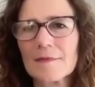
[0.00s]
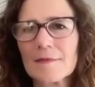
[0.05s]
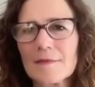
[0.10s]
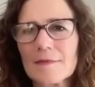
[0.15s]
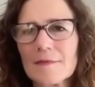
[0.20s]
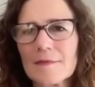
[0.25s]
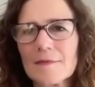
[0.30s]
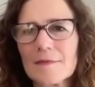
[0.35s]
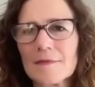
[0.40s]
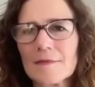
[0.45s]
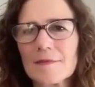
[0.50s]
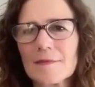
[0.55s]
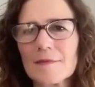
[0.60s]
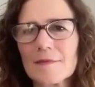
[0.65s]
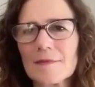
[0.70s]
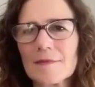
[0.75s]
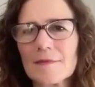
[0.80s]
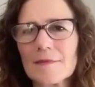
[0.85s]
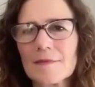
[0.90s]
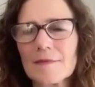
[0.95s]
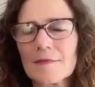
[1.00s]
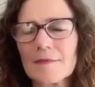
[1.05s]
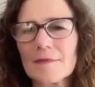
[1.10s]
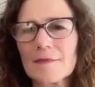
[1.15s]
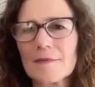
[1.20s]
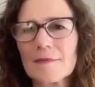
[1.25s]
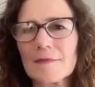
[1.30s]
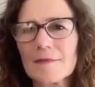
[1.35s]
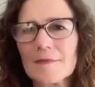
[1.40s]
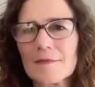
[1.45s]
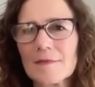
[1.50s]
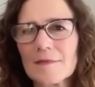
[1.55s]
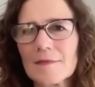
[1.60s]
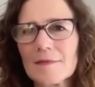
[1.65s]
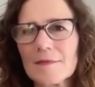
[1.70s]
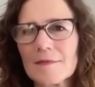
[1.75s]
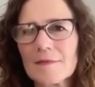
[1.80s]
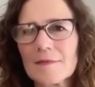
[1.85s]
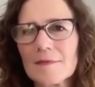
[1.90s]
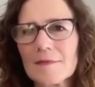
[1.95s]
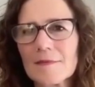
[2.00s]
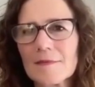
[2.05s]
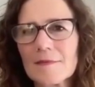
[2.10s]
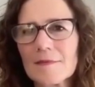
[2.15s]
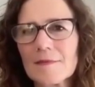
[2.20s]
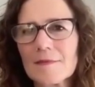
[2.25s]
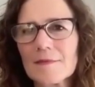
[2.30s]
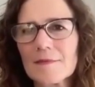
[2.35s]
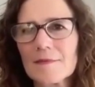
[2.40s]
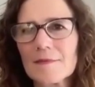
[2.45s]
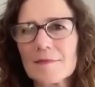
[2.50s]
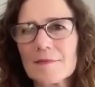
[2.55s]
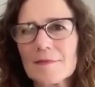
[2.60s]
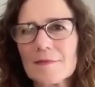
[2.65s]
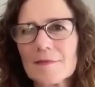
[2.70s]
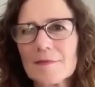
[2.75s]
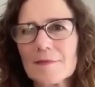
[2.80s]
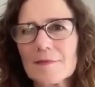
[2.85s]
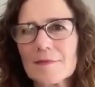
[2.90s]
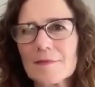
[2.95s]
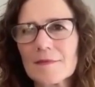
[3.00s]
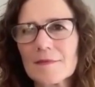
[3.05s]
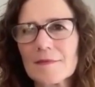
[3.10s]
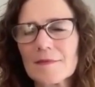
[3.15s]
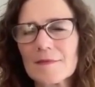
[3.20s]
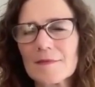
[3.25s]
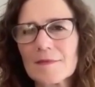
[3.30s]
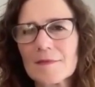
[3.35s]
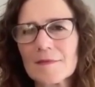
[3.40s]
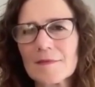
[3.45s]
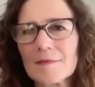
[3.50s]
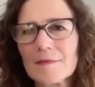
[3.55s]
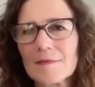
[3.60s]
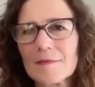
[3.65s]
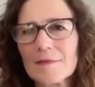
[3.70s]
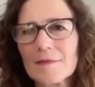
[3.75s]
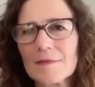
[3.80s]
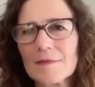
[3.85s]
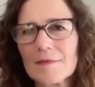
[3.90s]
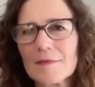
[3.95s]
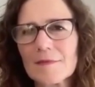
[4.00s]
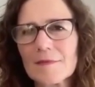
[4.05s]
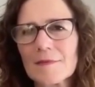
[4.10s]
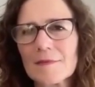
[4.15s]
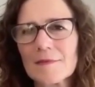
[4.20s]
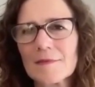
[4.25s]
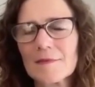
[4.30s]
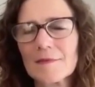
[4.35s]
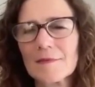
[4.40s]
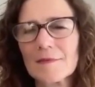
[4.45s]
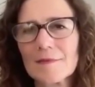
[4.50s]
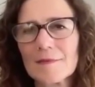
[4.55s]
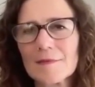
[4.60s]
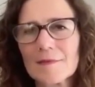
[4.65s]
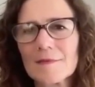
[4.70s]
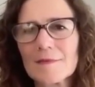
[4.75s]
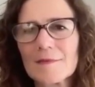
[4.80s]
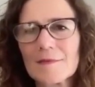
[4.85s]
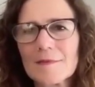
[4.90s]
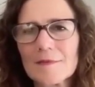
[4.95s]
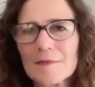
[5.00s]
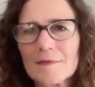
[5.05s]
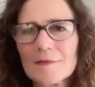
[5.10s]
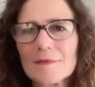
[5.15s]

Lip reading: No words are spoken by the person on screen.